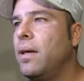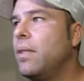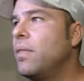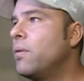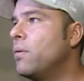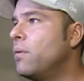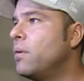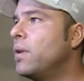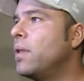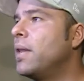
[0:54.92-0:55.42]

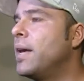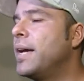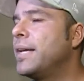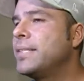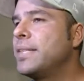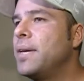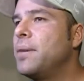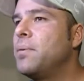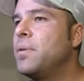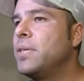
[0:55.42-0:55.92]
throwing the
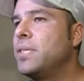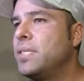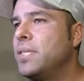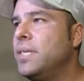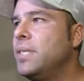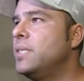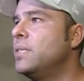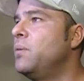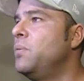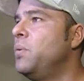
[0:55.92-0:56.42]
last game of the
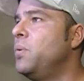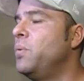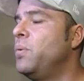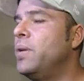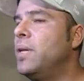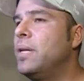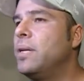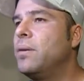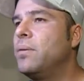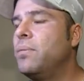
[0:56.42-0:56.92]
season when we
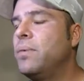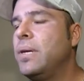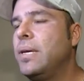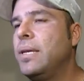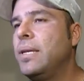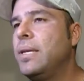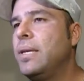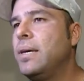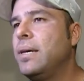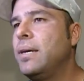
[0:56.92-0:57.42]
needed to
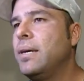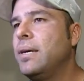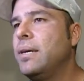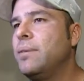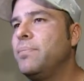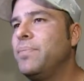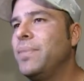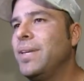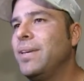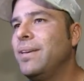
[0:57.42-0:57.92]
win,
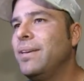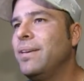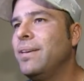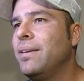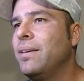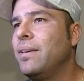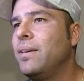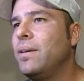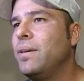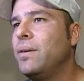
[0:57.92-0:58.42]
and
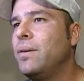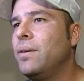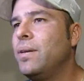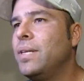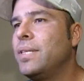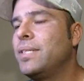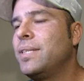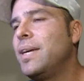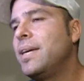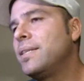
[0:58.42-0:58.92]

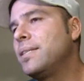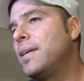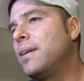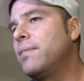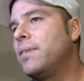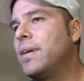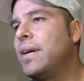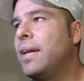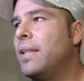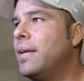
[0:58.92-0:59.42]
it's nice to
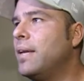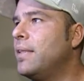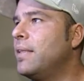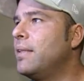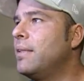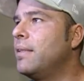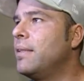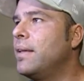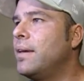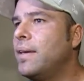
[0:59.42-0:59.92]
have a guy
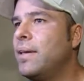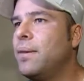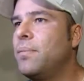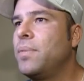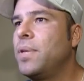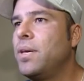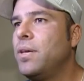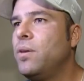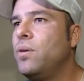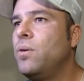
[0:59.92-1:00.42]
like
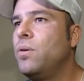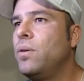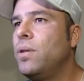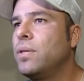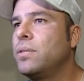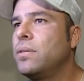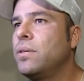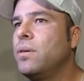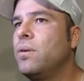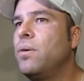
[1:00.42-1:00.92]
him that you know
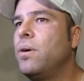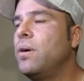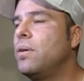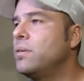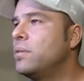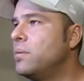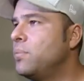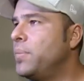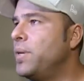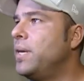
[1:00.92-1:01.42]
that's going to go
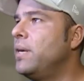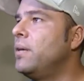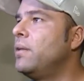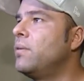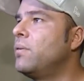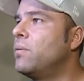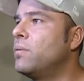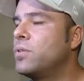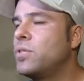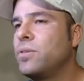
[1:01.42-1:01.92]
out and
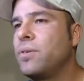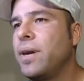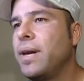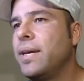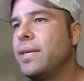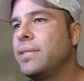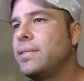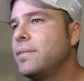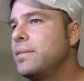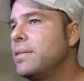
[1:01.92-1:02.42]
compete, throw
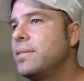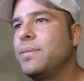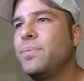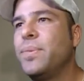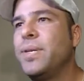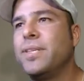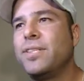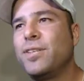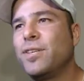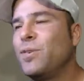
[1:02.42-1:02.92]
strikes. Doesn't
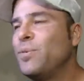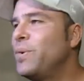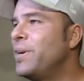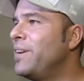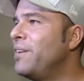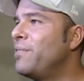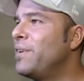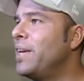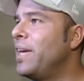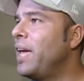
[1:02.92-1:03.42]
mean he's going to
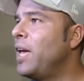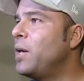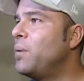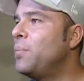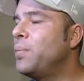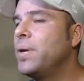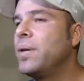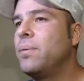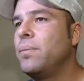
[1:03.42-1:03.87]
win every game, but